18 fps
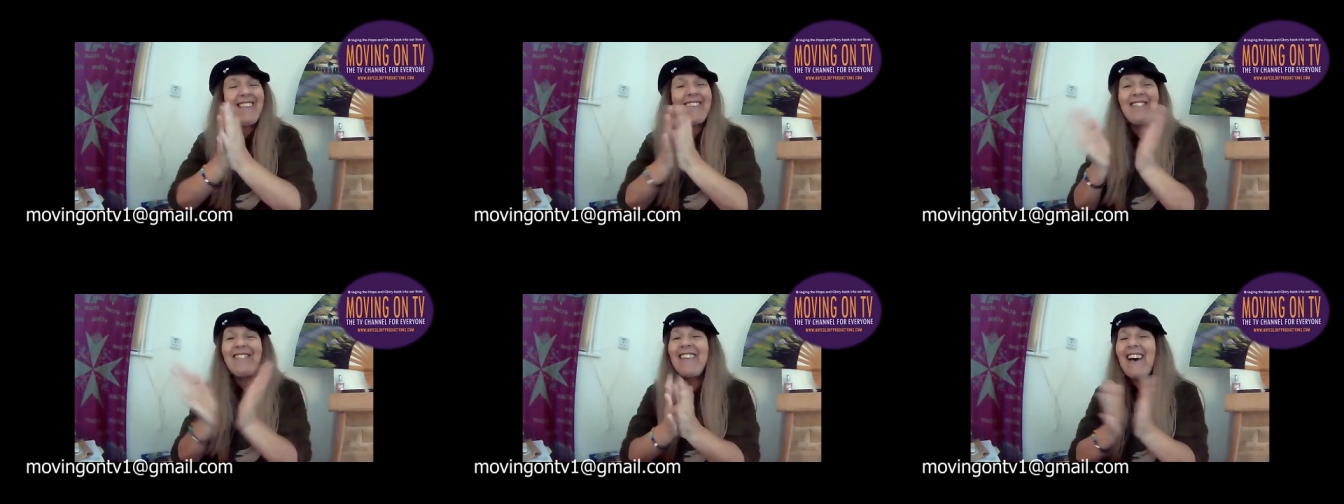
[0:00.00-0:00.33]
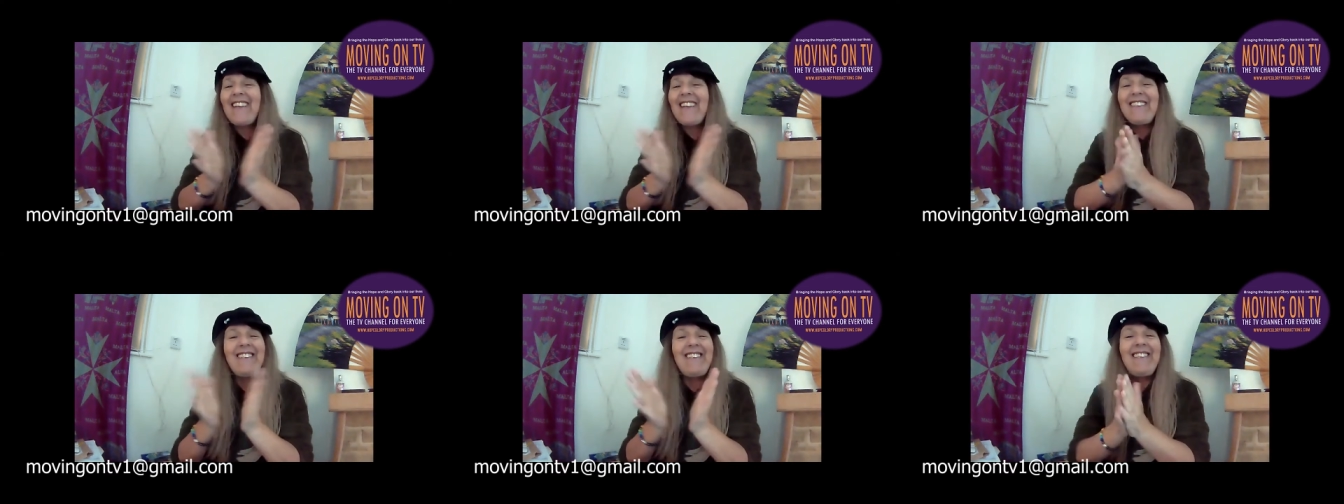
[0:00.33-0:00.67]
well
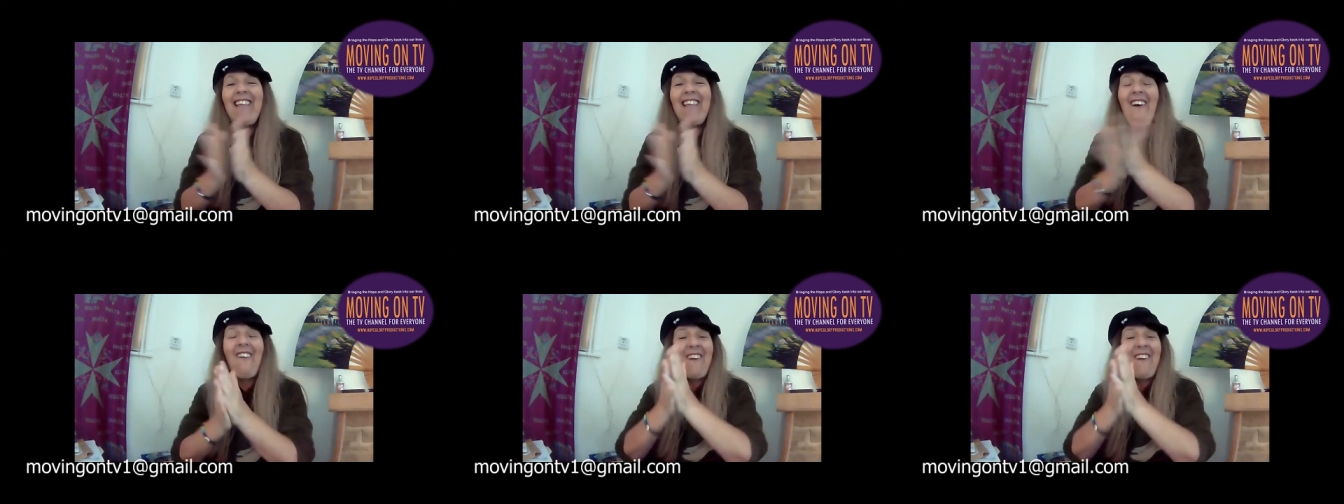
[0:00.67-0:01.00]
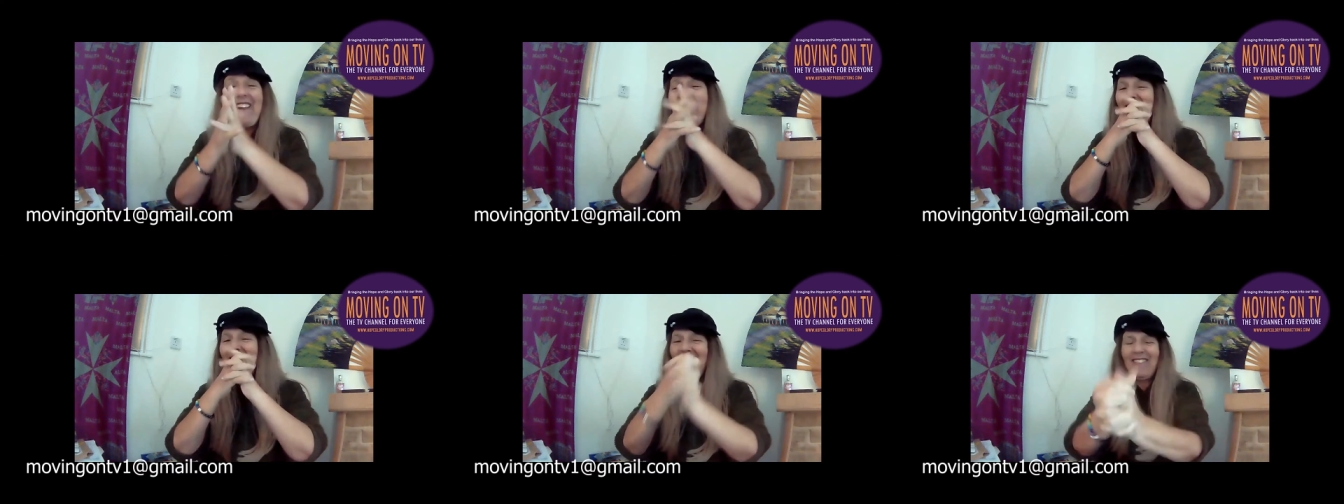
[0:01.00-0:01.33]
done,
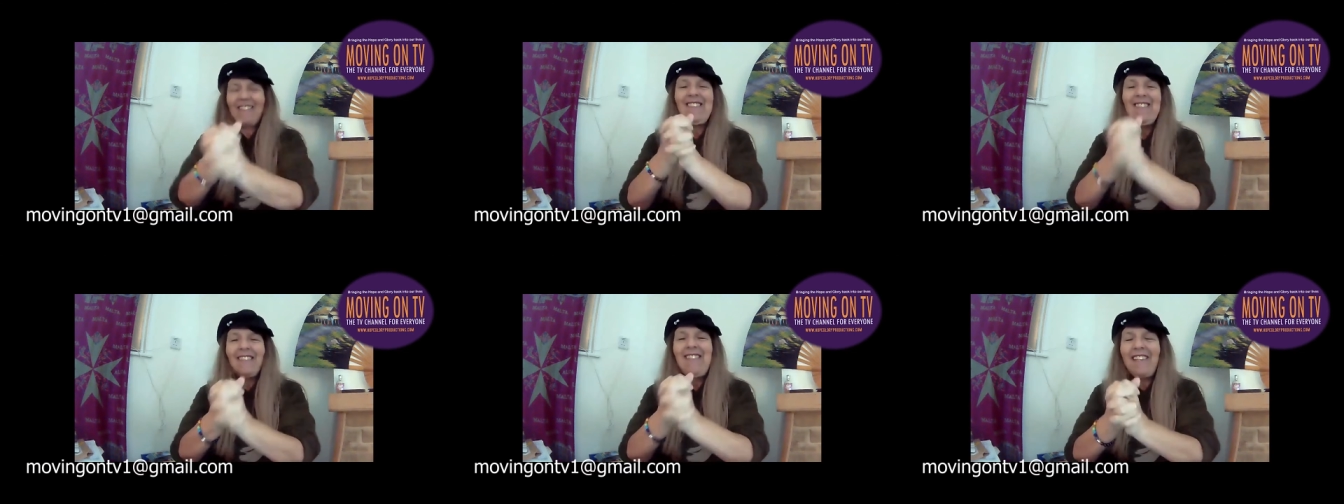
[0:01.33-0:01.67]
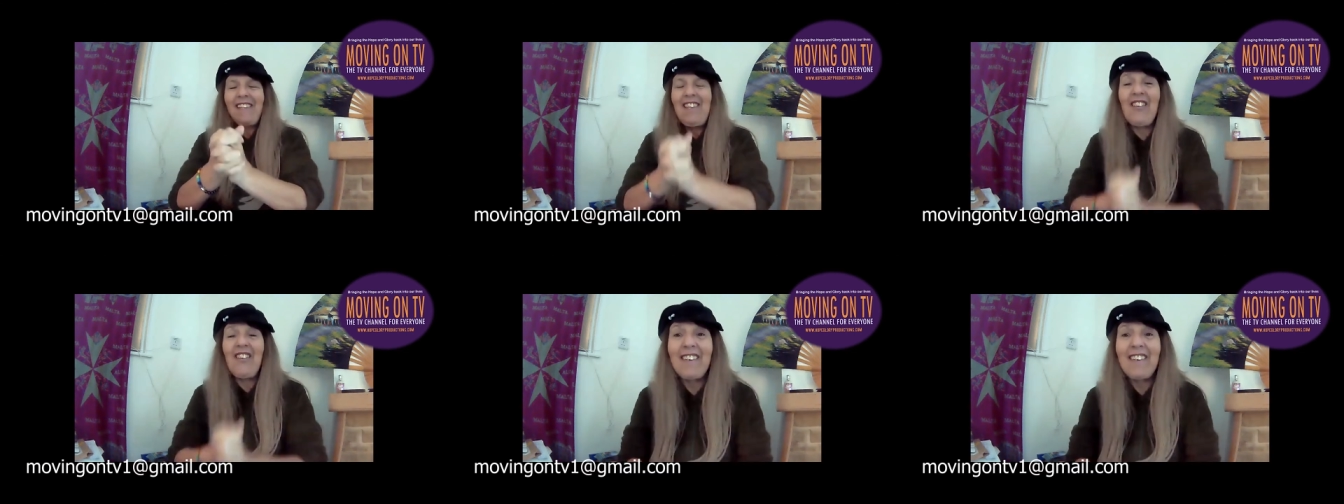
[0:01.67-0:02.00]
Lauren.
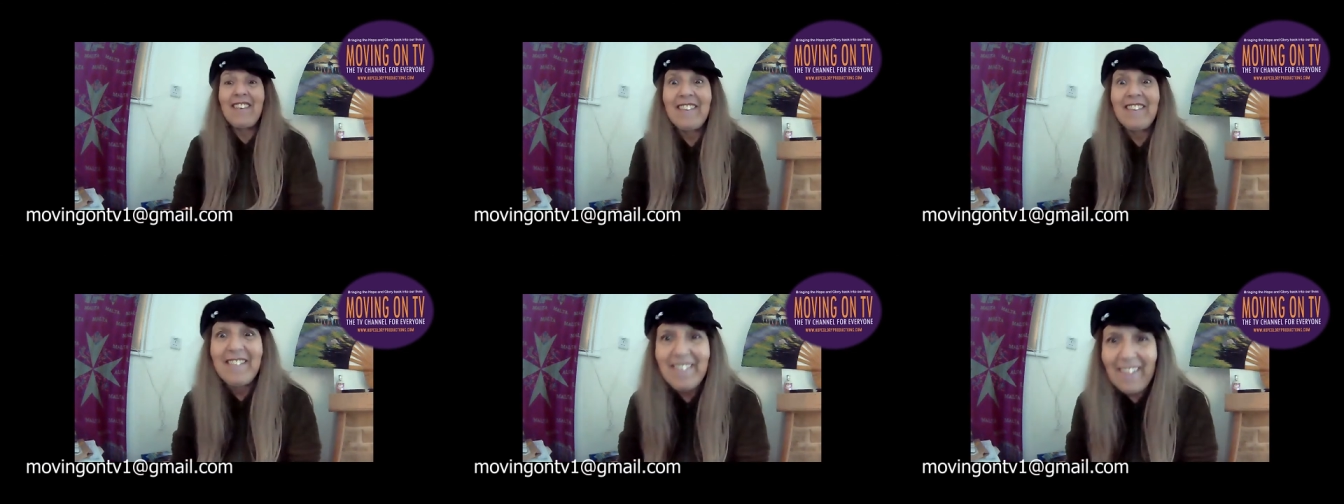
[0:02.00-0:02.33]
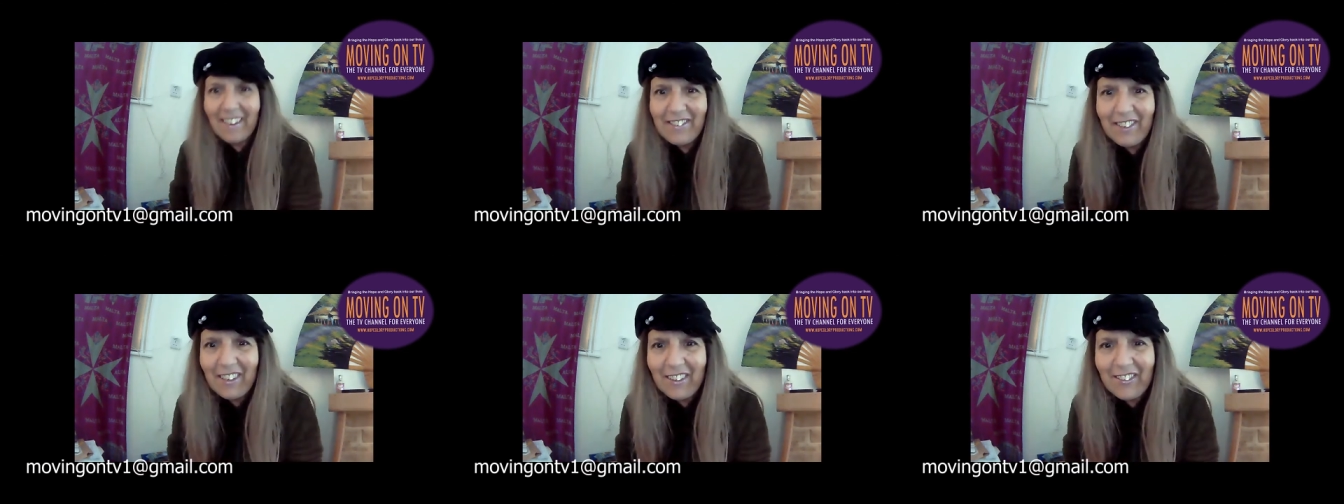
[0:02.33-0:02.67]
You are
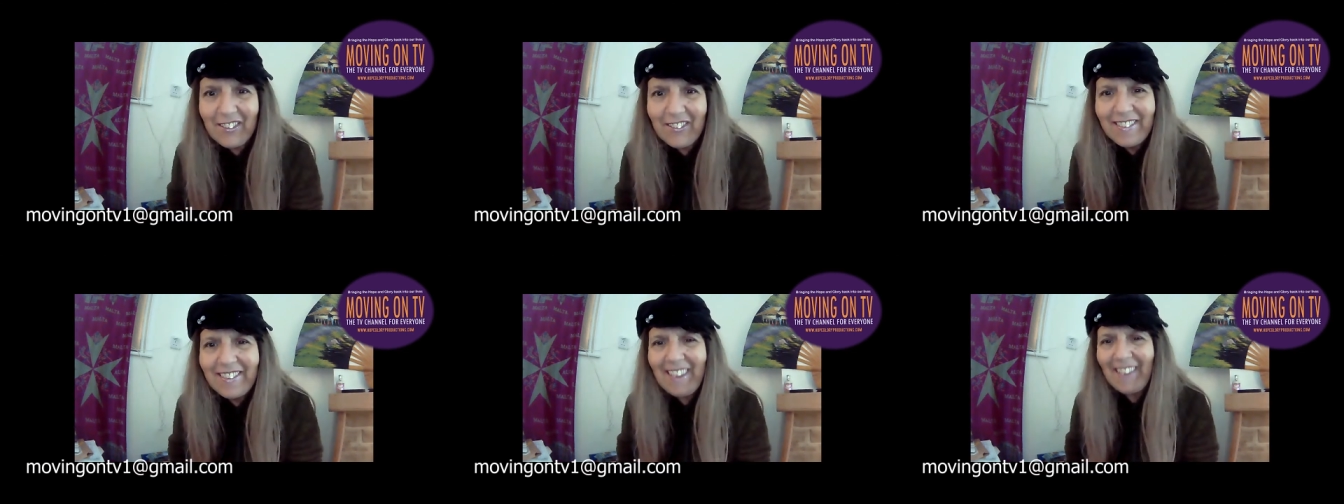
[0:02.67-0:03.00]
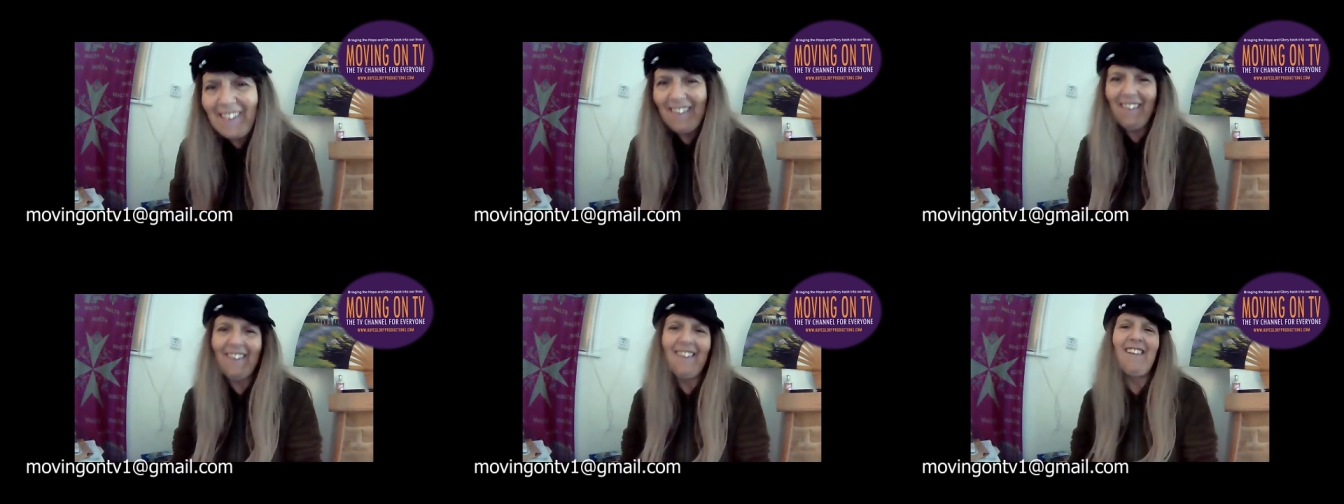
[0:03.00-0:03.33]
such a good
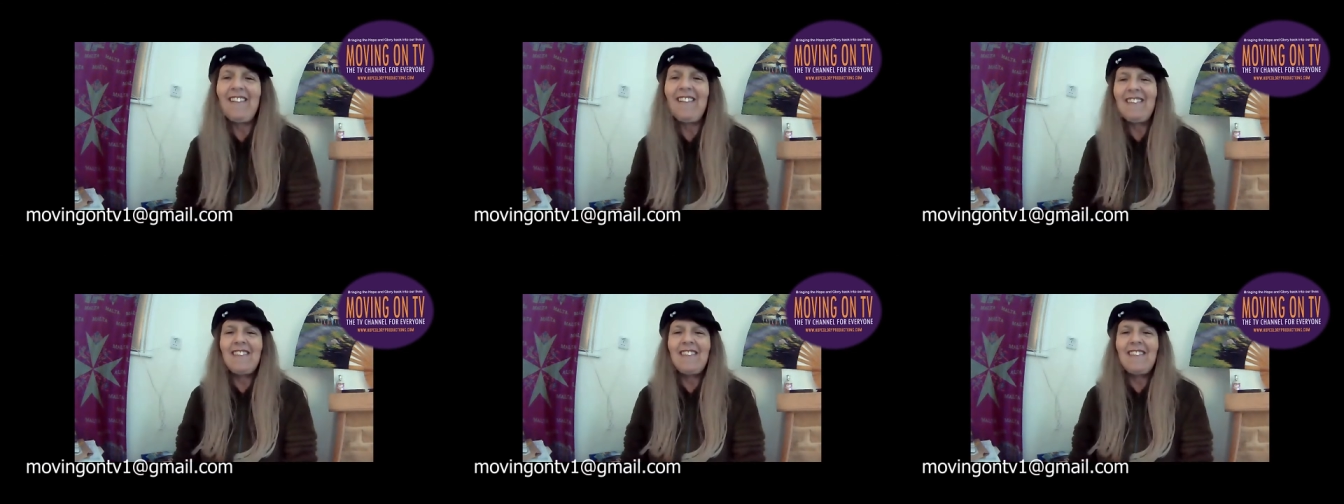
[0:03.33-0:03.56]
singer.